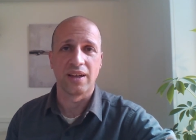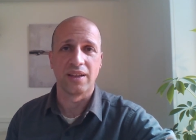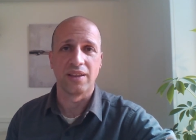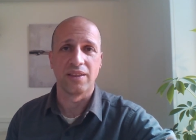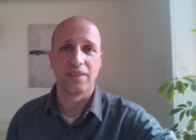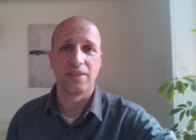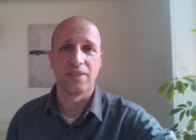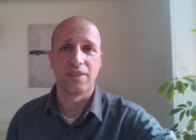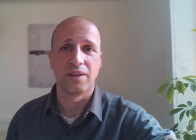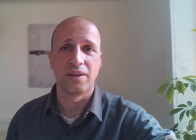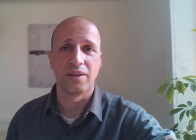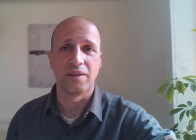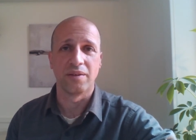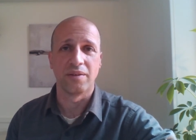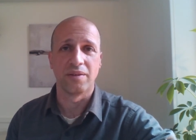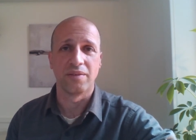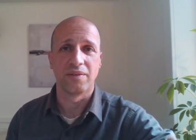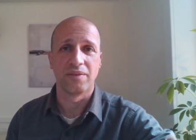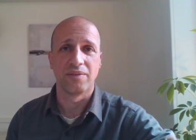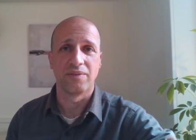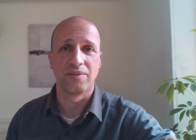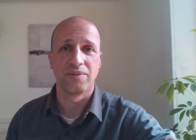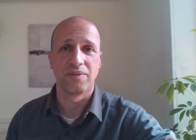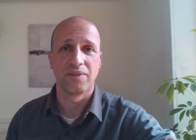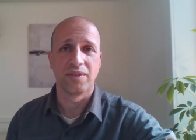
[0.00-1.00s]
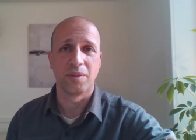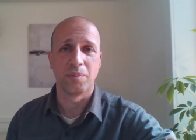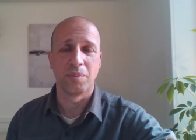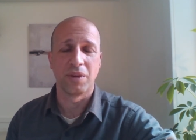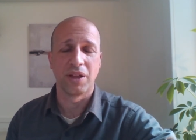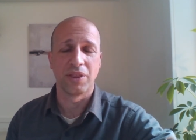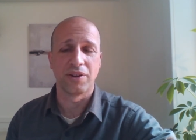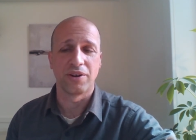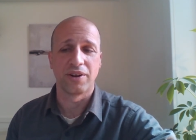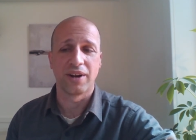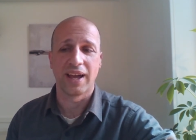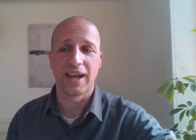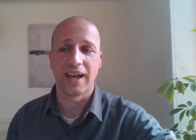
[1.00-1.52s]
the the
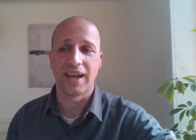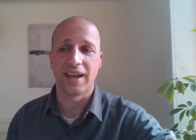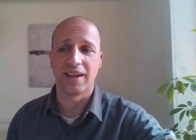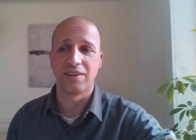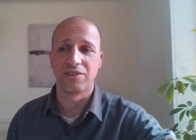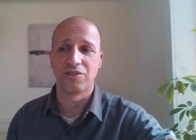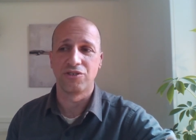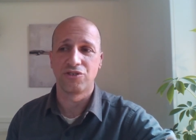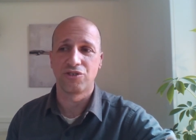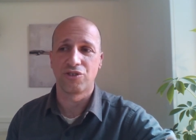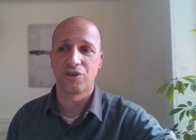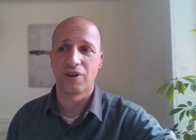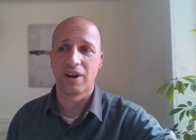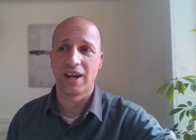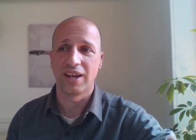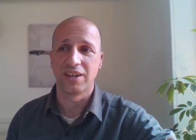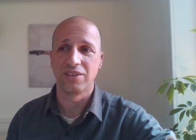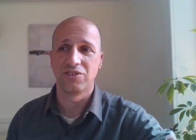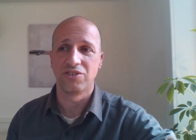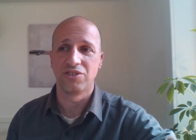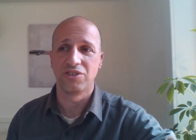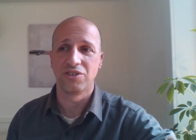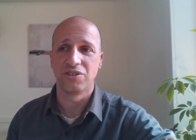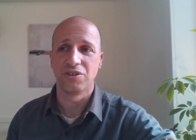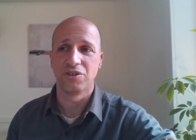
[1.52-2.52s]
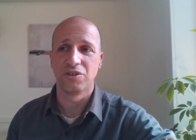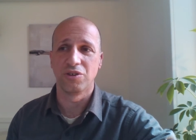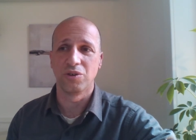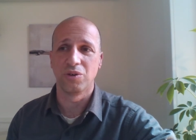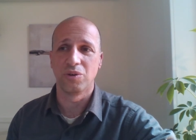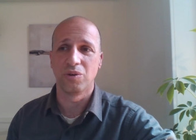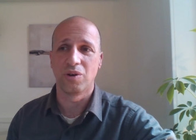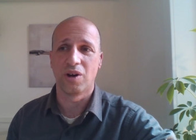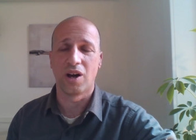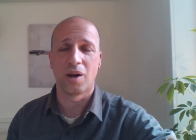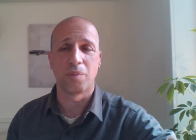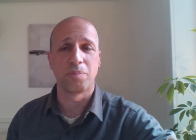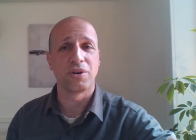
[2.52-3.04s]
mother had tried
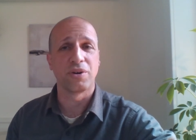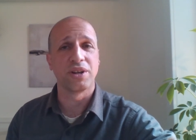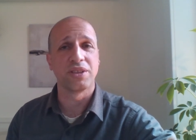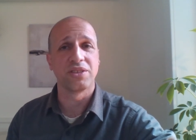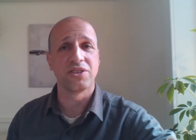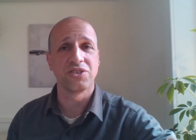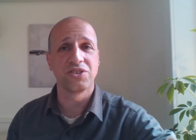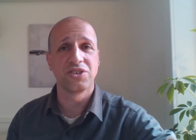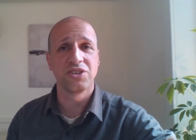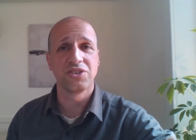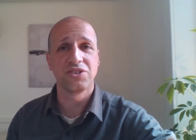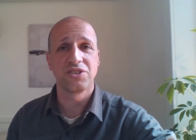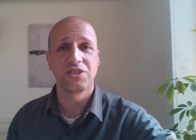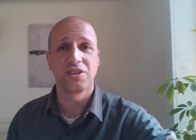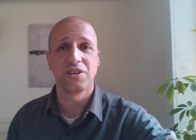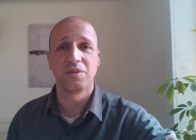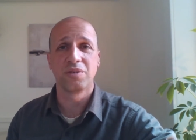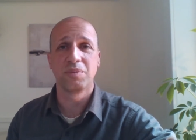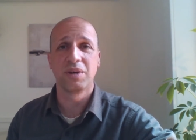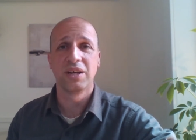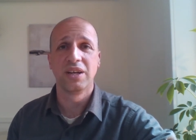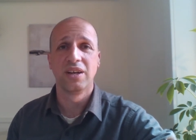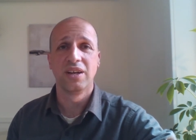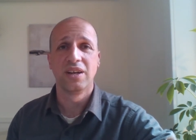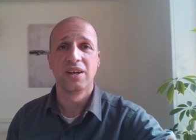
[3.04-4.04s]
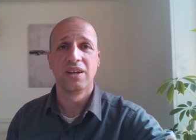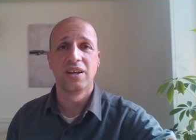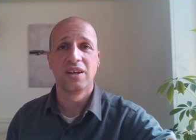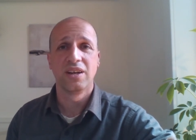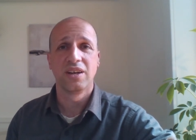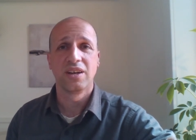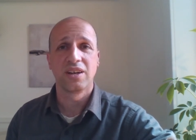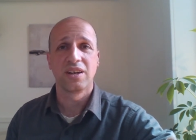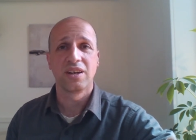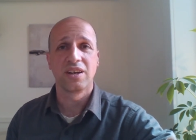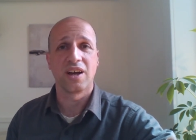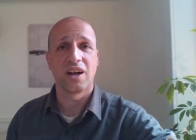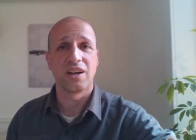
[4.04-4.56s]
to operate the system,
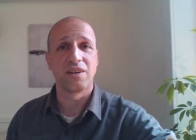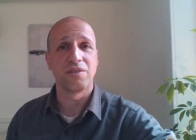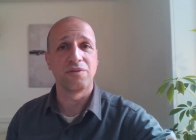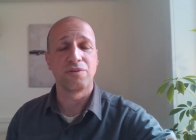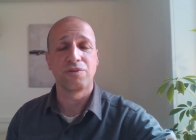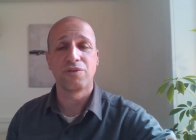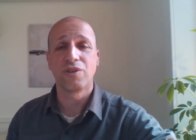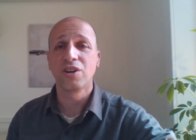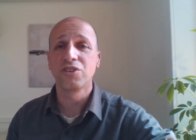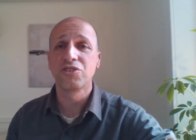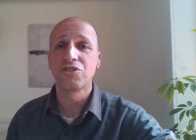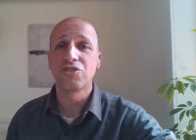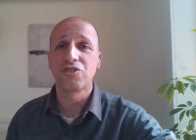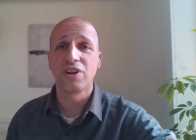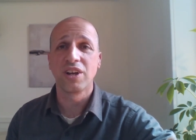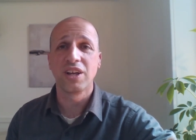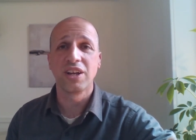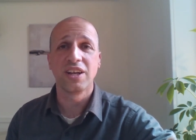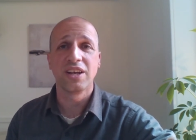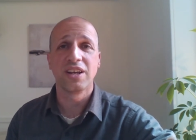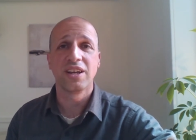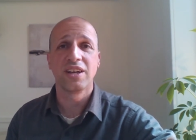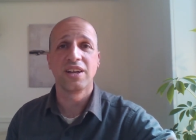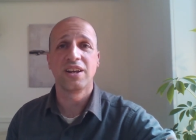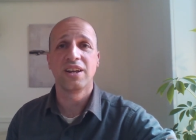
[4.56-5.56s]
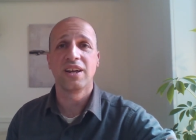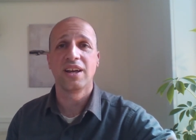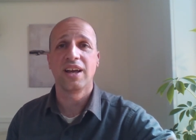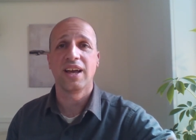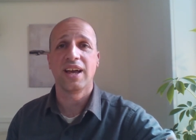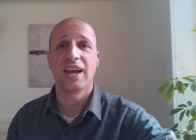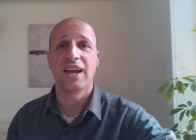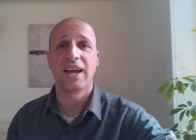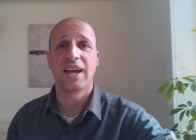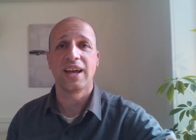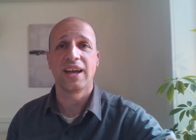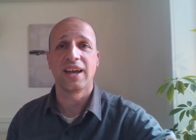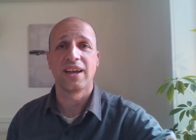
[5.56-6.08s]
gotten frustrated,
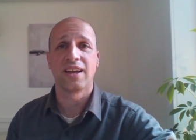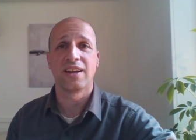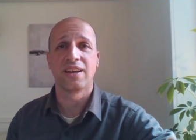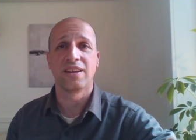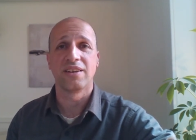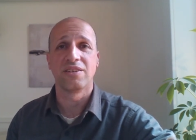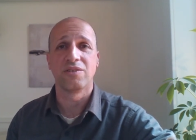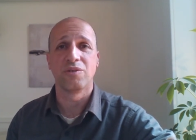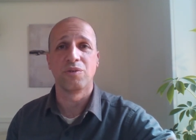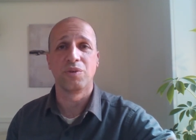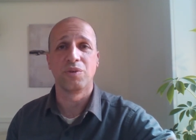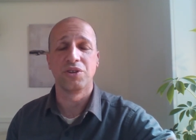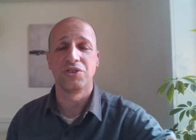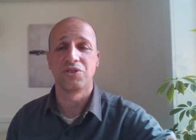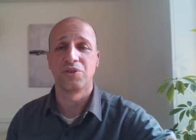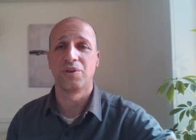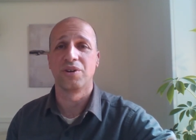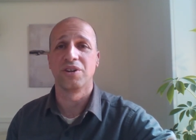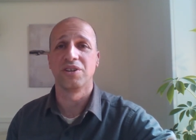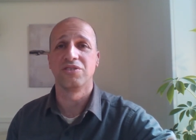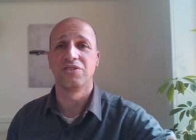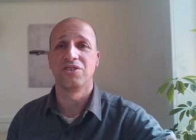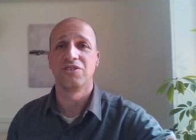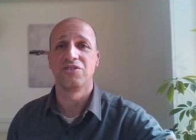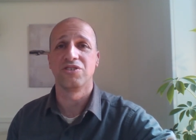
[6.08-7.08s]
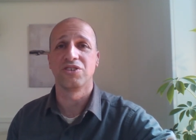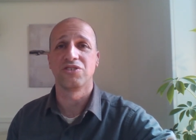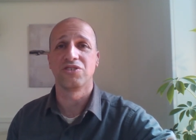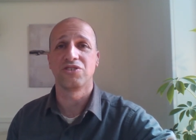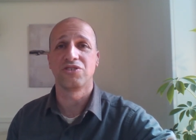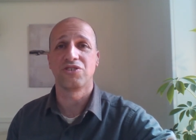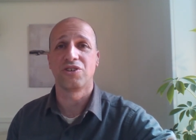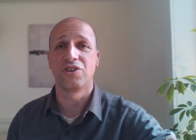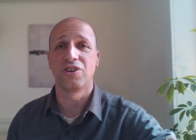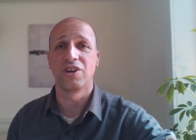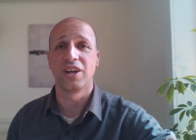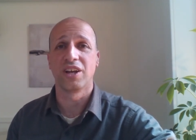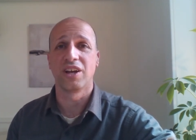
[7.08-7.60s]
and resorted to just
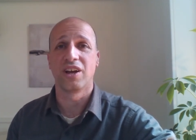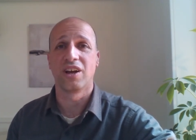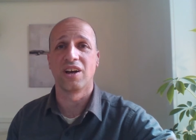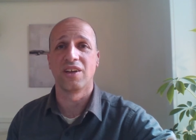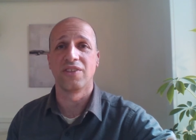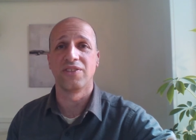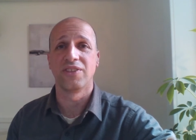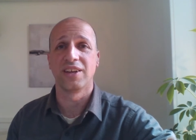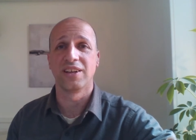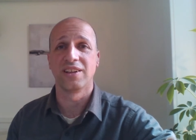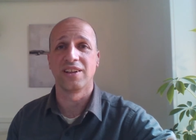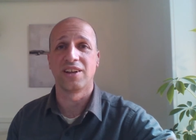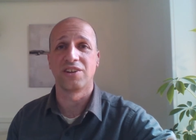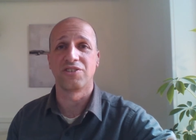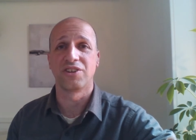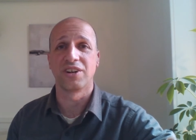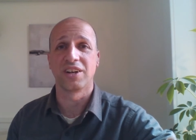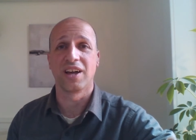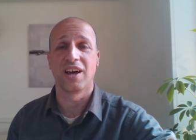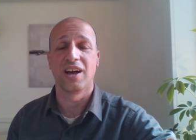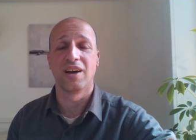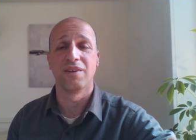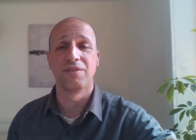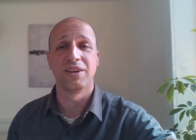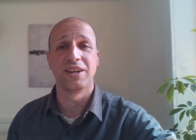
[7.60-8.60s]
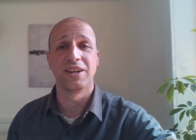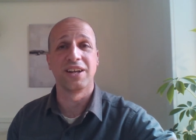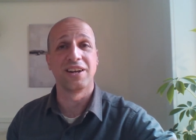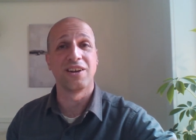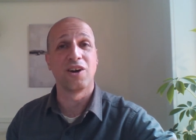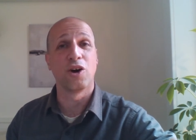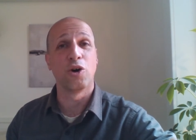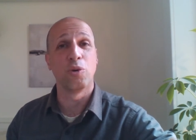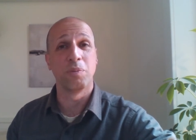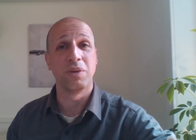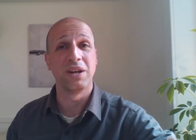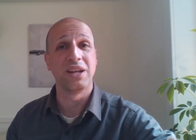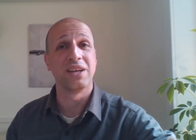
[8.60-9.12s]
turning on the electric oven and
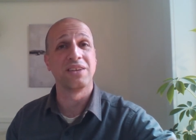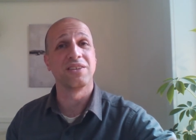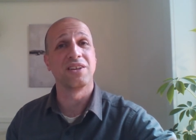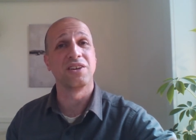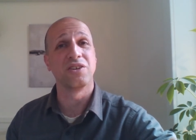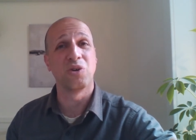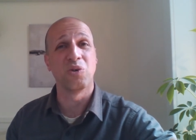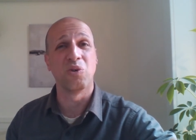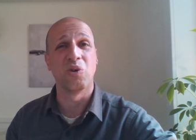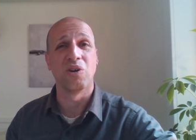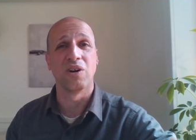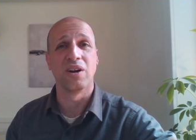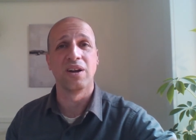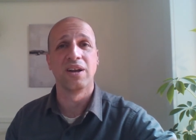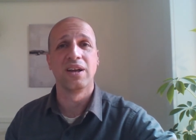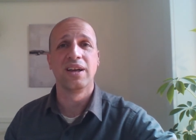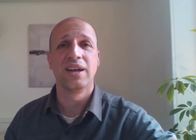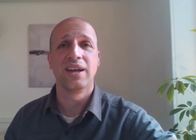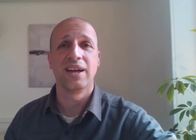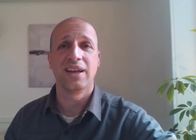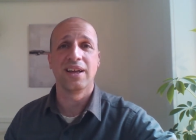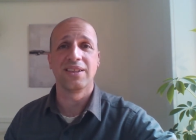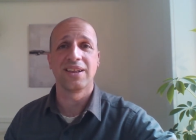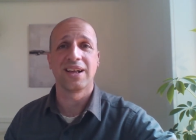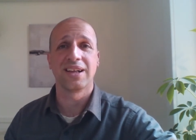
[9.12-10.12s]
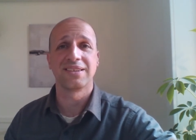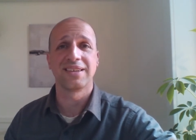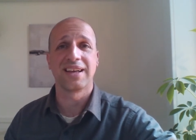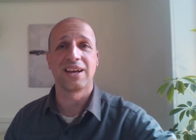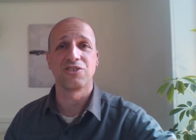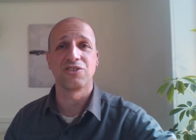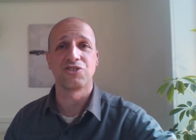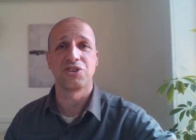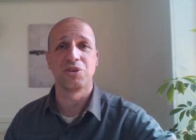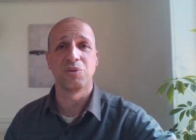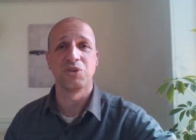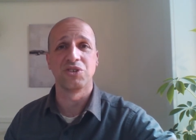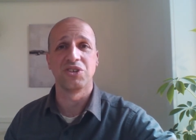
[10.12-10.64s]
opening the door, and that's how
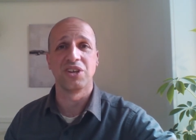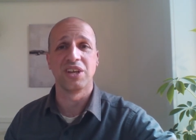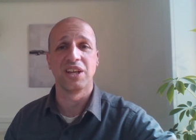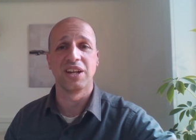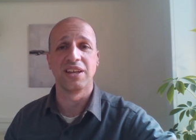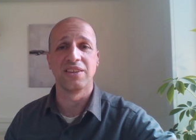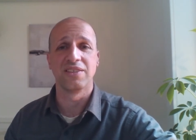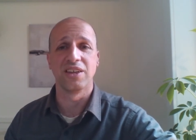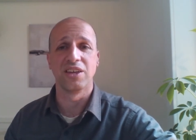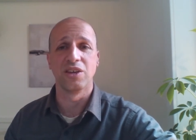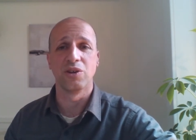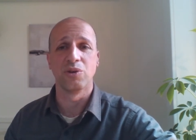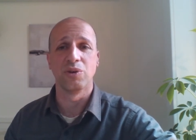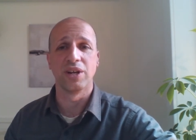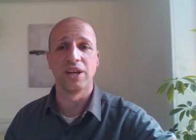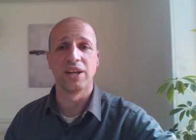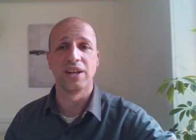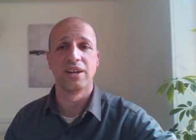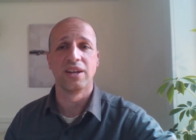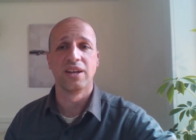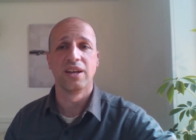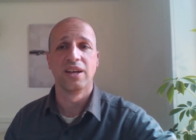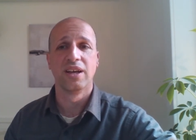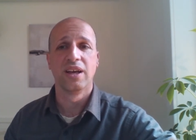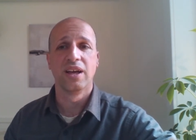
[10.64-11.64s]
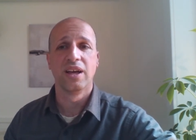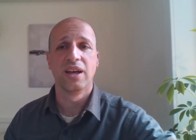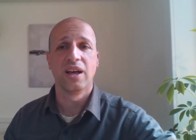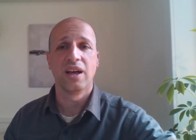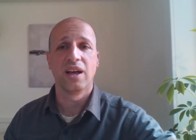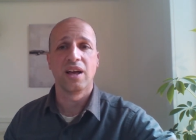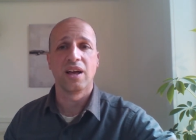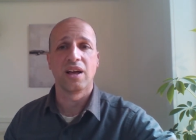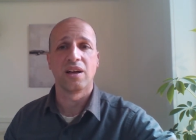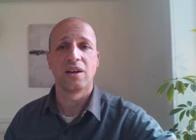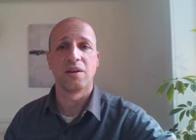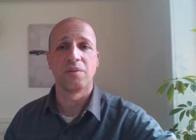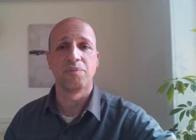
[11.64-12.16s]
she was heating the unit.
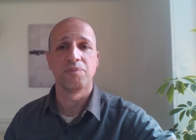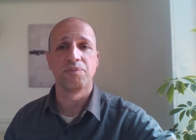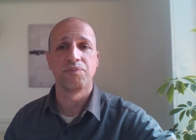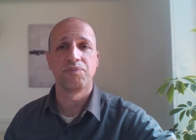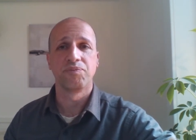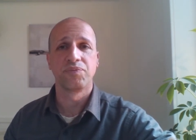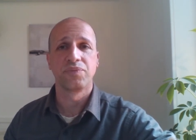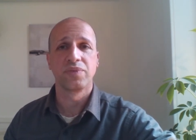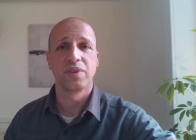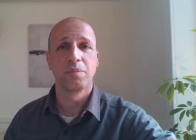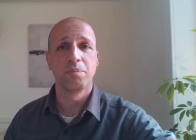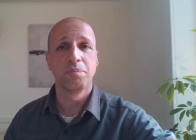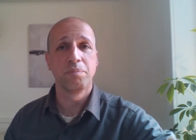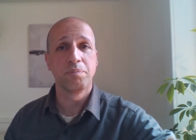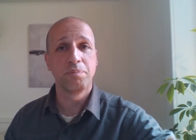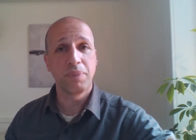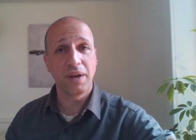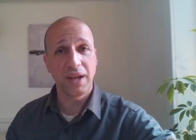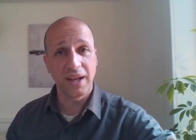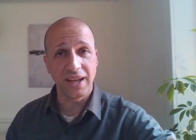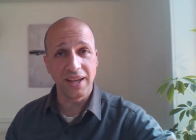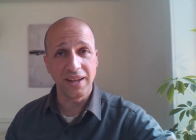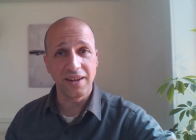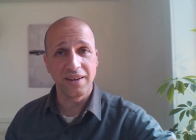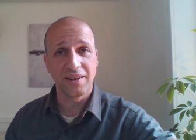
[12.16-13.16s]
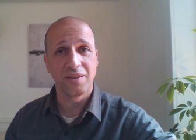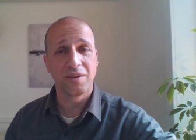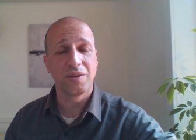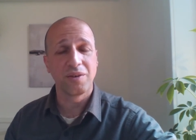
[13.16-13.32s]
Um, but